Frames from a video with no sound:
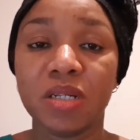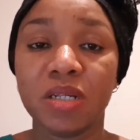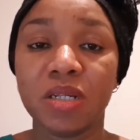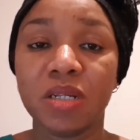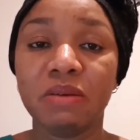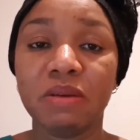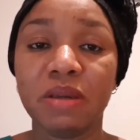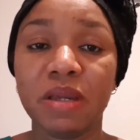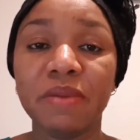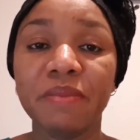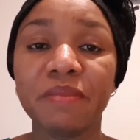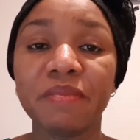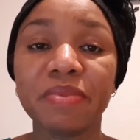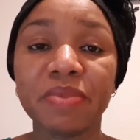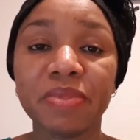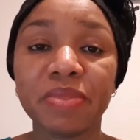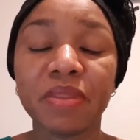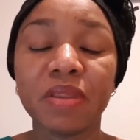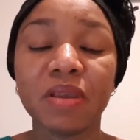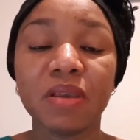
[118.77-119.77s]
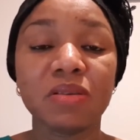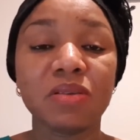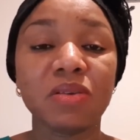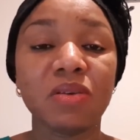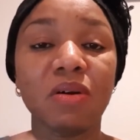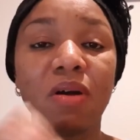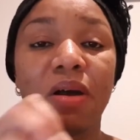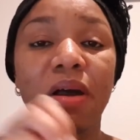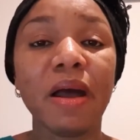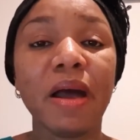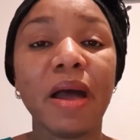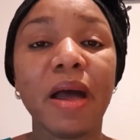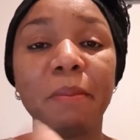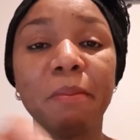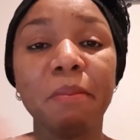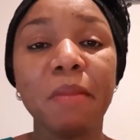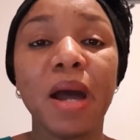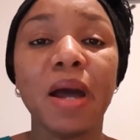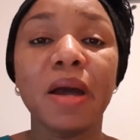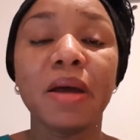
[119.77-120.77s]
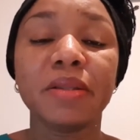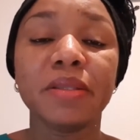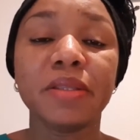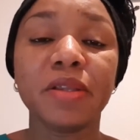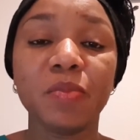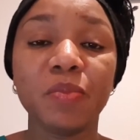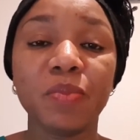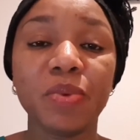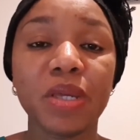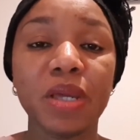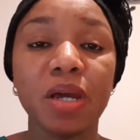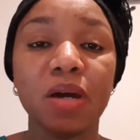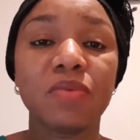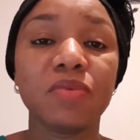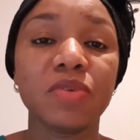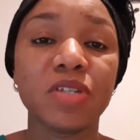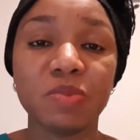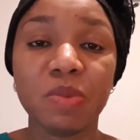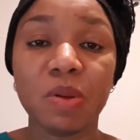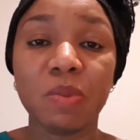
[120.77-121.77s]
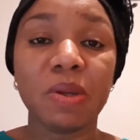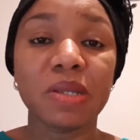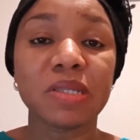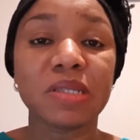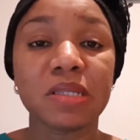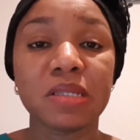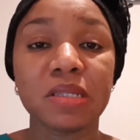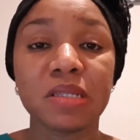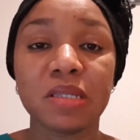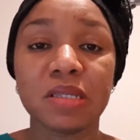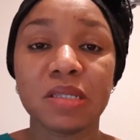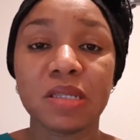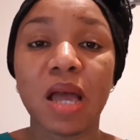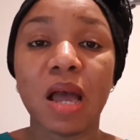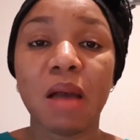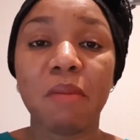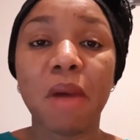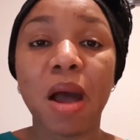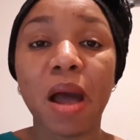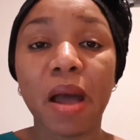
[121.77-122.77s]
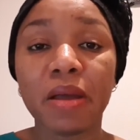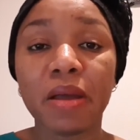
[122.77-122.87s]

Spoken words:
Okay? So akpa, they'll pick up which papers is akpa.